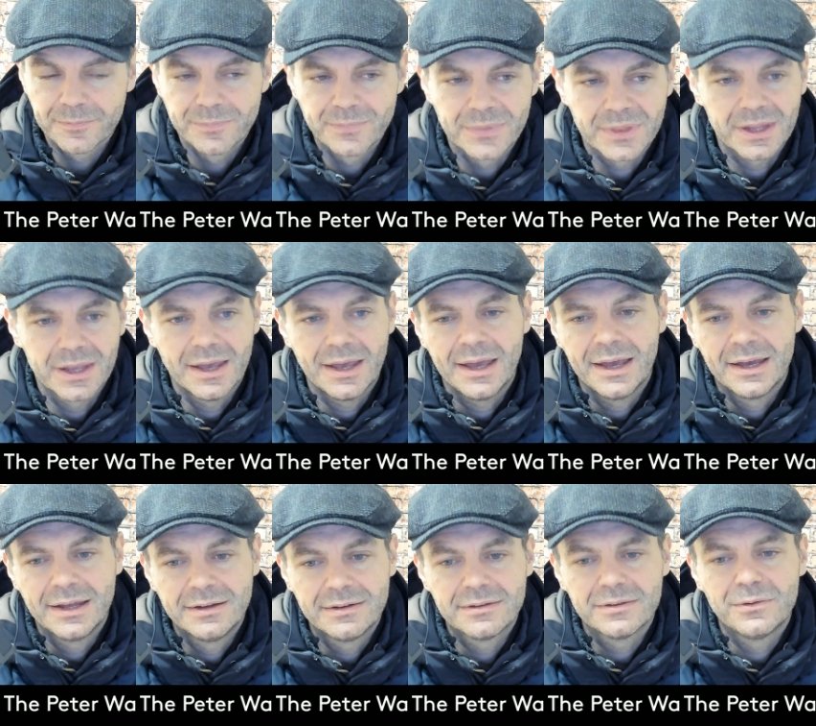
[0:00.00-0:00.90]

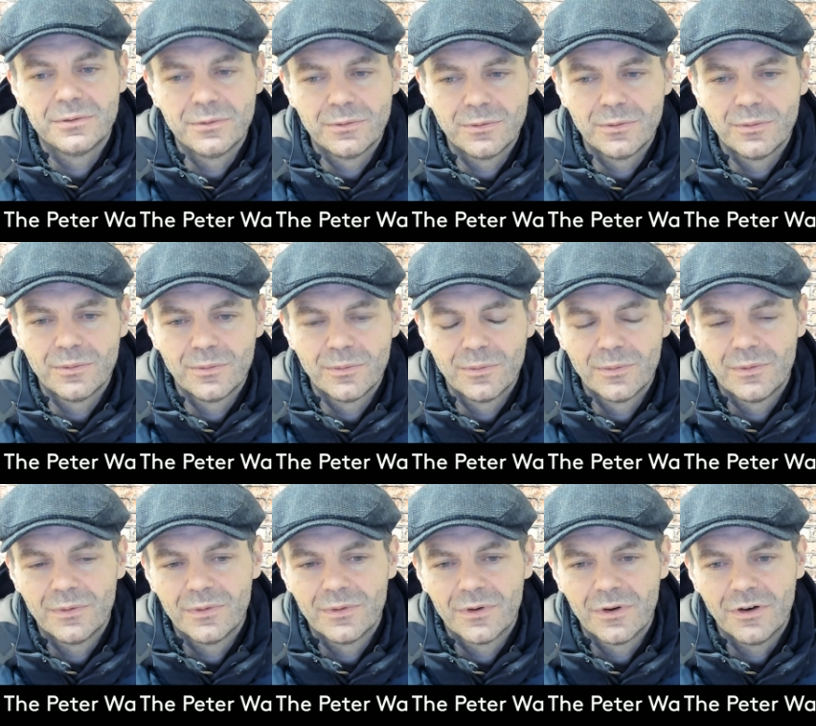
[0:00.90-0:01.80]
and
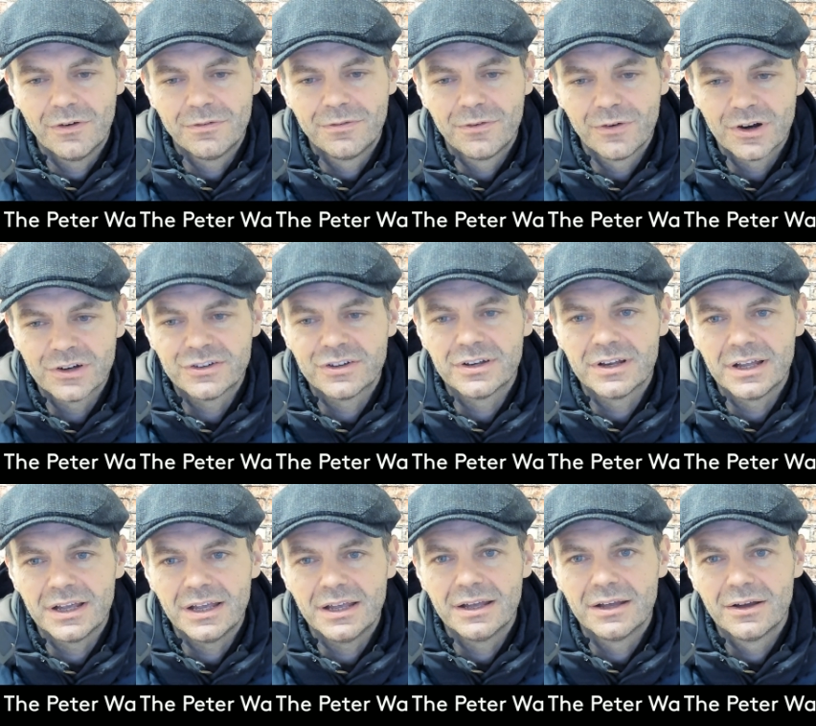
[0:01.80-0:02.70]

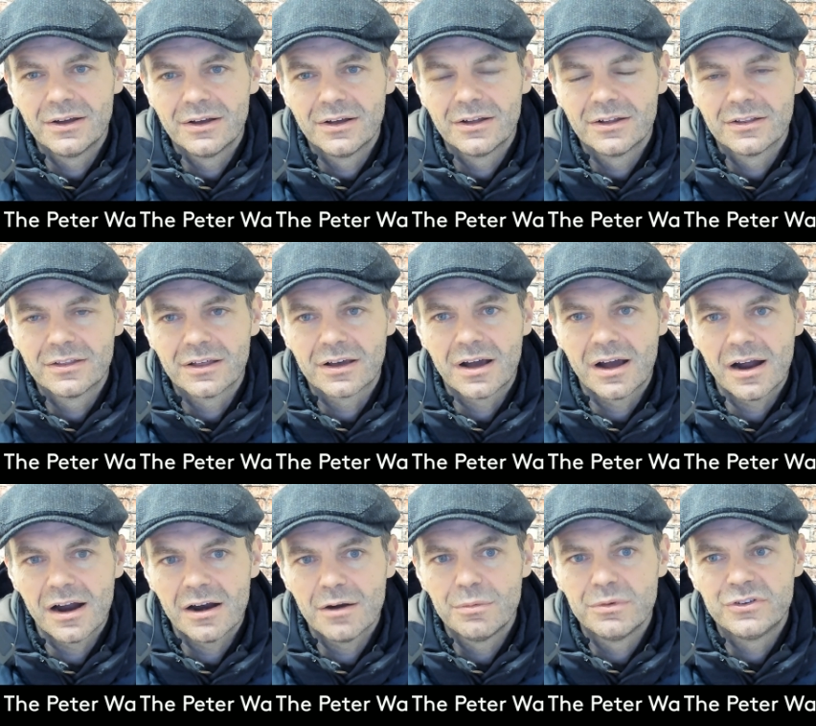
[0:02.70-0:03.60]
unfortunately, the
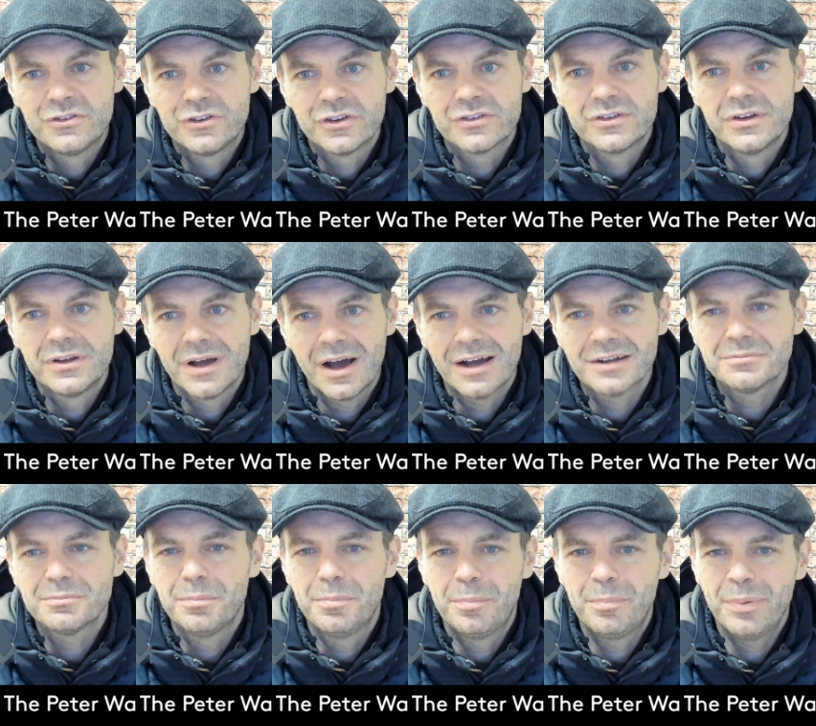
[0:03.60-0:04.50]
car was just not
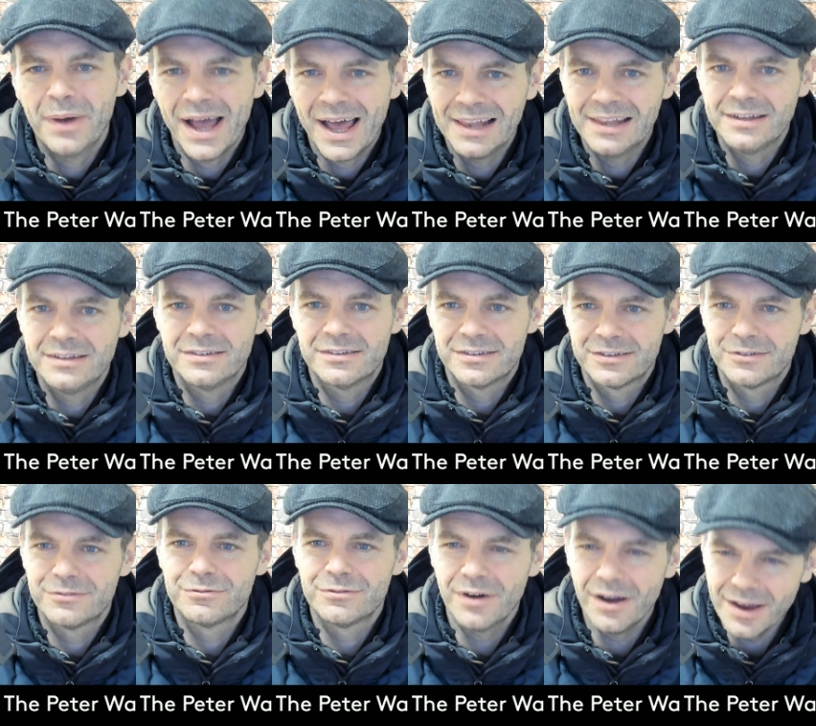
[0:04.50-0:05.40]
balanced
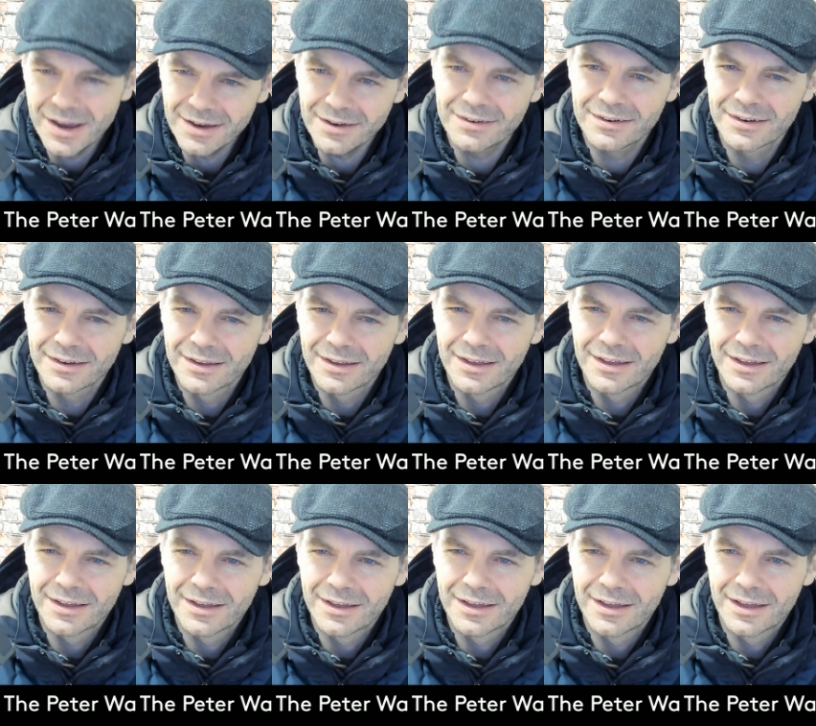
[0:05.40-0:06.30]
right.
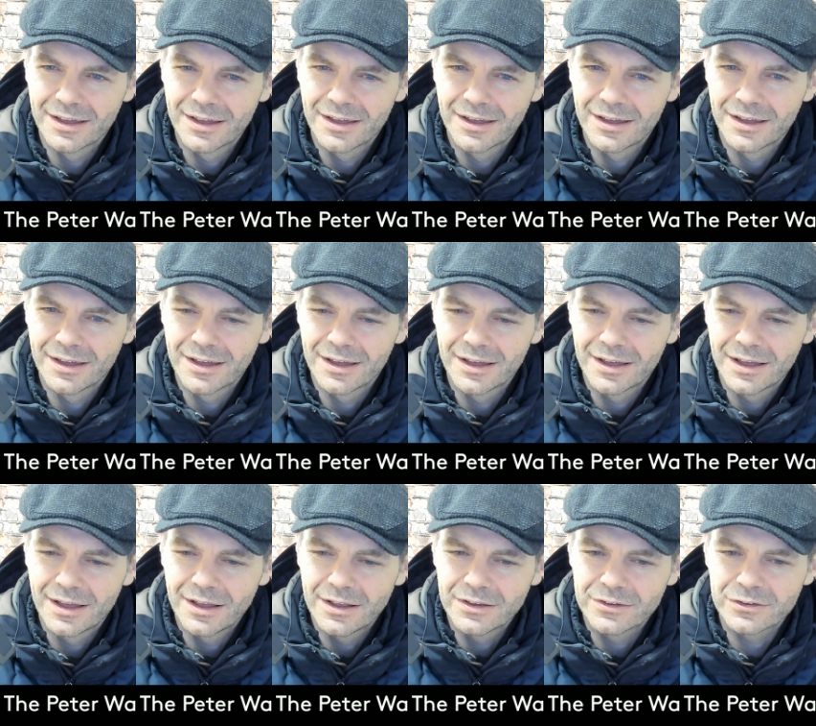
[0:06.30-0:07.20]

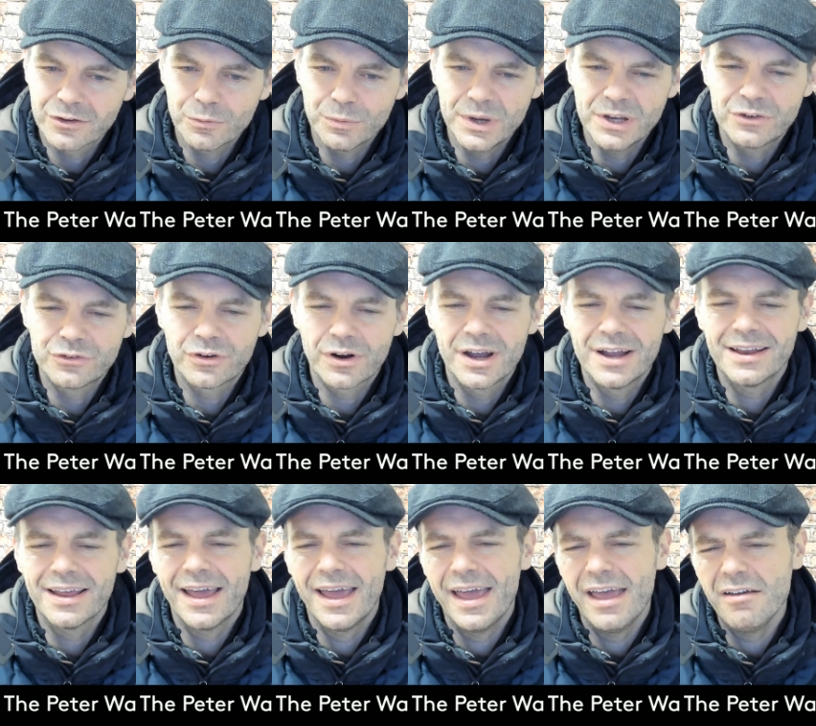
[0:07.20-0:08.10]
So we tried
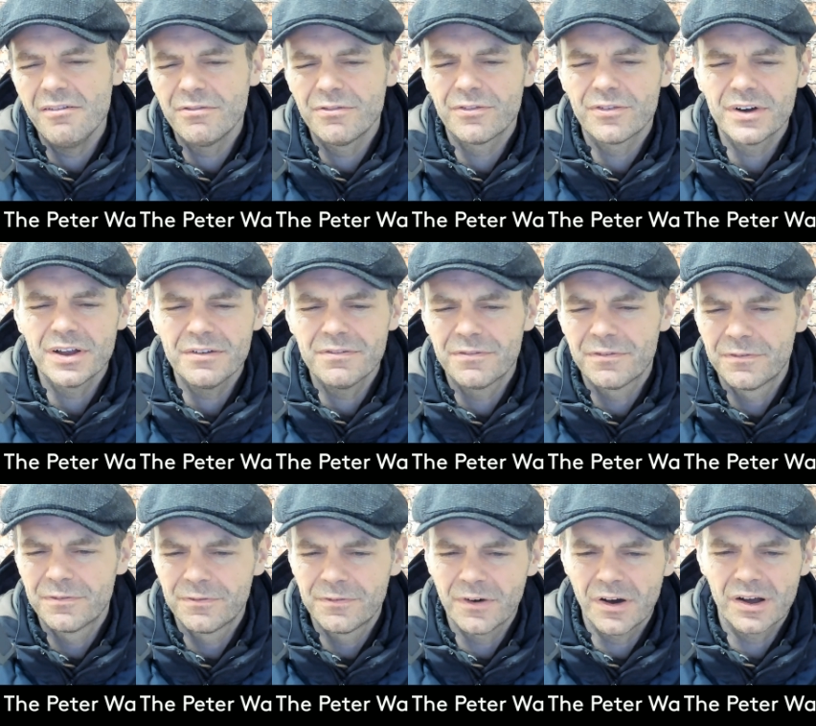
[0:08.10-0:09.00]
every
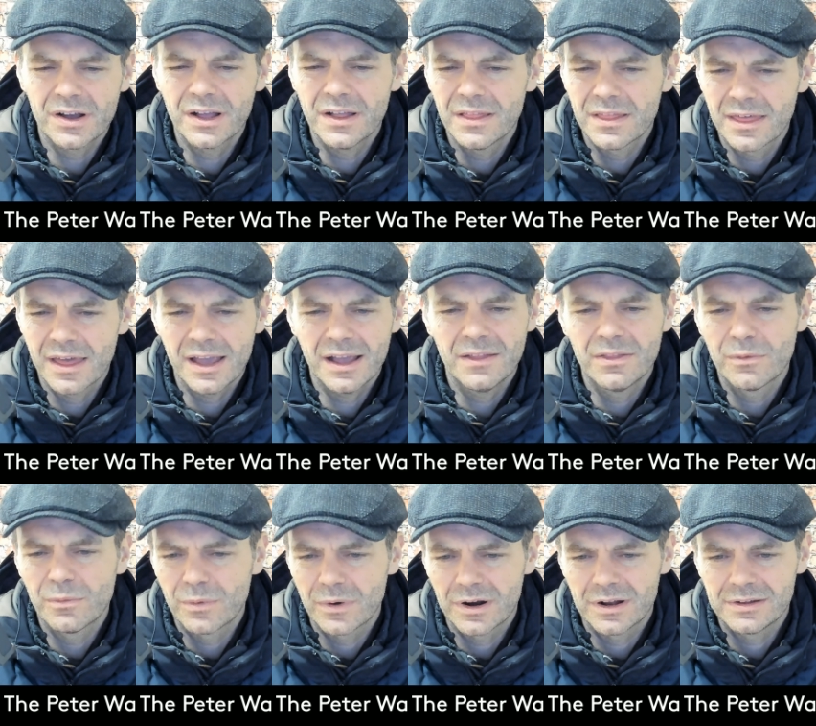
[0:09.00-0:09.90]
fucking thing in the
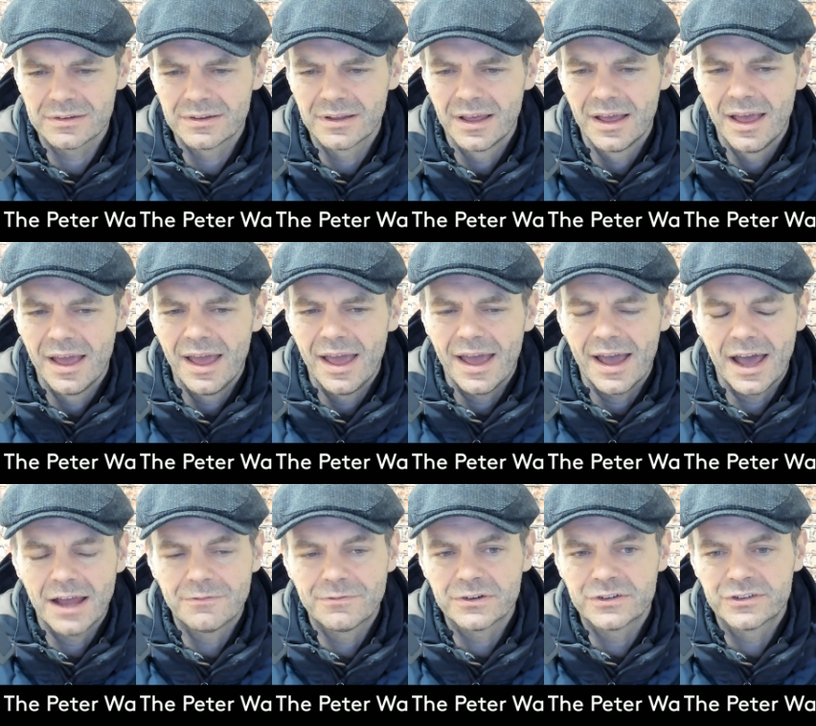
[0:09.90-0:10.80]
world. And
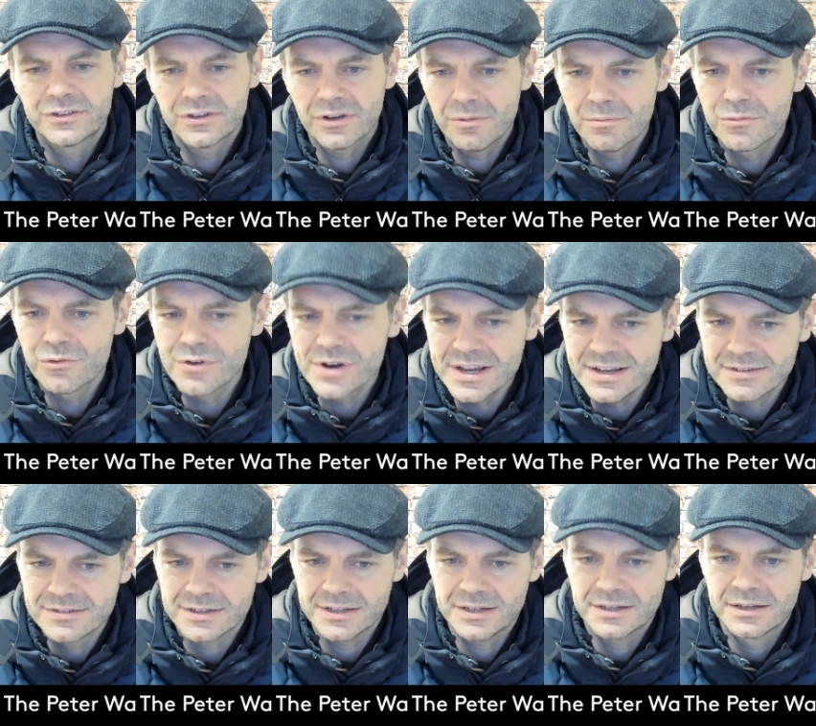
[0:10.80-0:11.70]
for some
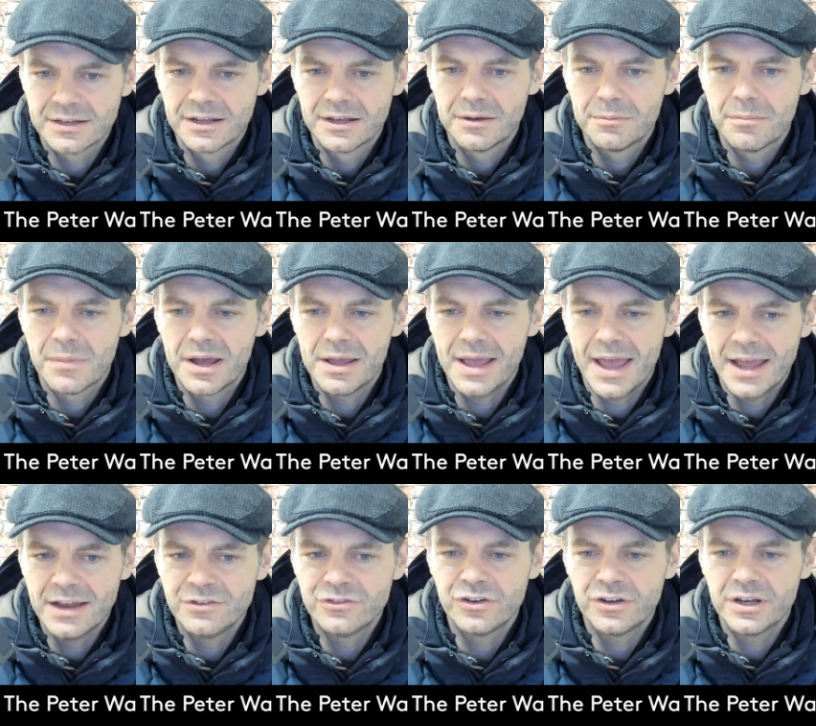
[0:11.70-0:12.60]
reason, my
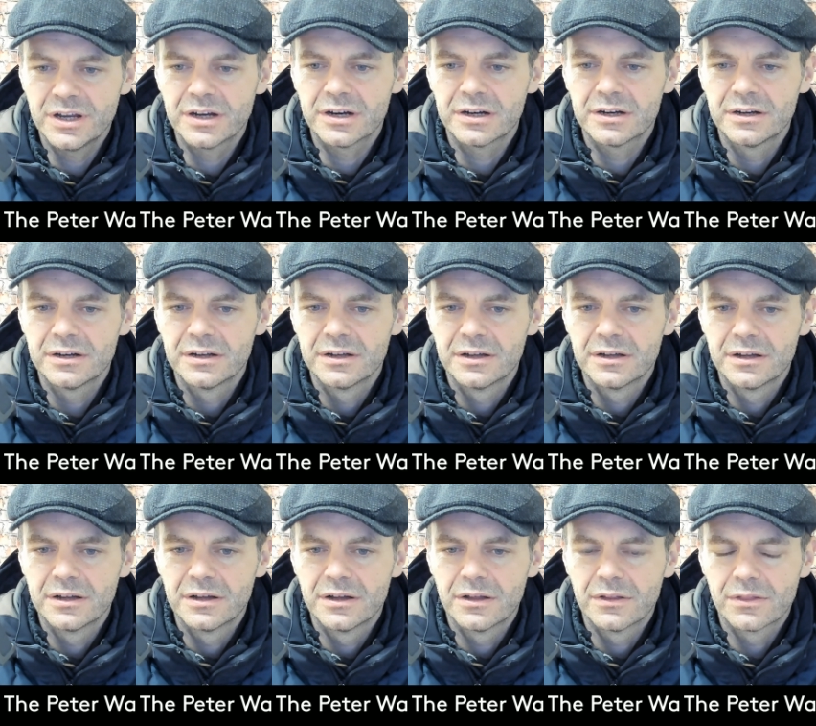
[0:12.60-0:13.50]
engineer
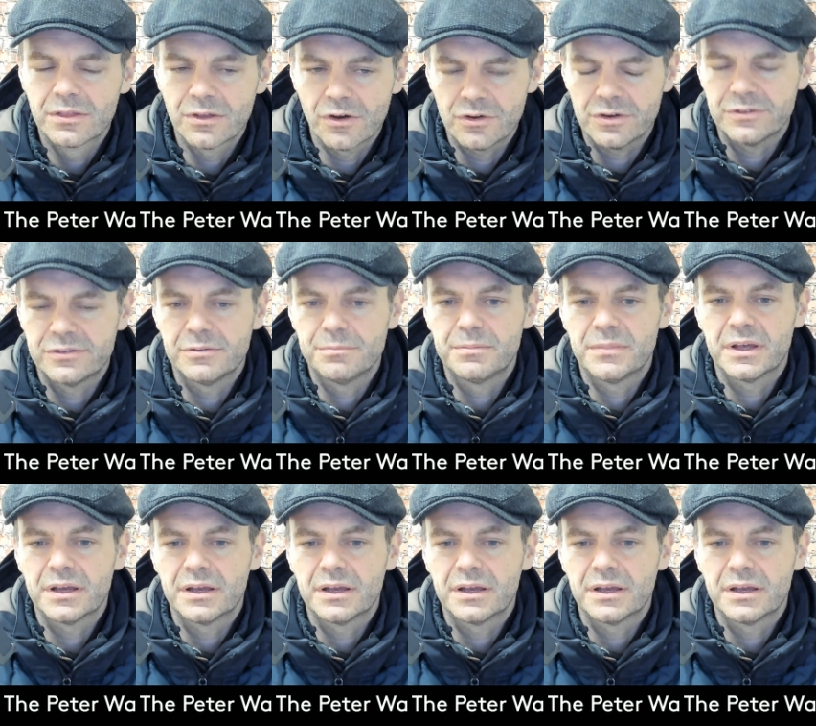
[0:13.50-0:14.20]
thought of something.